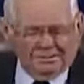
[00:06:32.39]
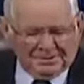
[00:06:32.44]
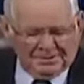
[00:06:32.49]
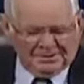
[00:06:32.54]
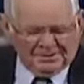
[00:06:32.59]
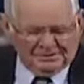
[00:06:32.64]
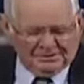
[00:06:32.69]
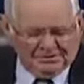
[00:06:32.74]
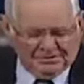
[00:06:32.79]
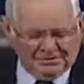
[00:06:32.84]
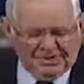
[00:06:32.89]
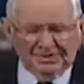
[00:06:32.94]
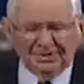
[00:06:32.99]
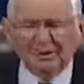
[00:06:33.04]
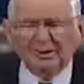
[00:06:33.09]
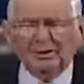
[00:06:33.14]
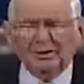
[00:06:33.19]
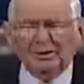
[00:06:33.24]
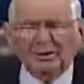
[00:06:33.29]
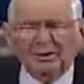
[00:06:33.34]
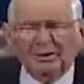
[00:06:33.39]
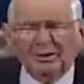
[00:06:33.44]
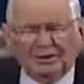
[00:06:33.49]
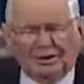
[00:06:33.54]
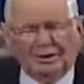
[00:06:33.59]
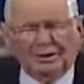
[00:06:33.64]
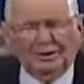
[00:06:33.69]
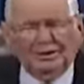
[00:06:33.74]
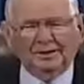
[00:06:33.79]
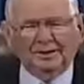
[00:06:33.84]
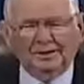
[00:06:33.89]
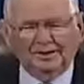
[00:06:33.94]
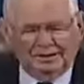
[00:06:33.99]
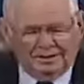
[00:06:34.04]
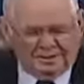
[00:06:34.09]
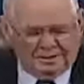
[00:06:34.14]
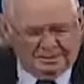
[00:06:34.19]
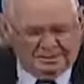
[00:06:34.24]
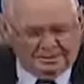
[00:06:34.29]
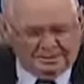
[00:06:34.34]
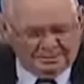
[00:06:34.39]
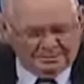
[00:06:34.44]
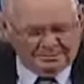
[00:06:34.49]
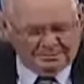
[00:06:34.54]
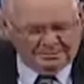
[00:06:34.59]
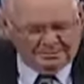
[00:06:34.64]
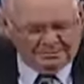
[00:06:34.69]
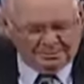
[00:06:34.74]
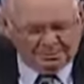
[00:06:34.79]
Does very little good. And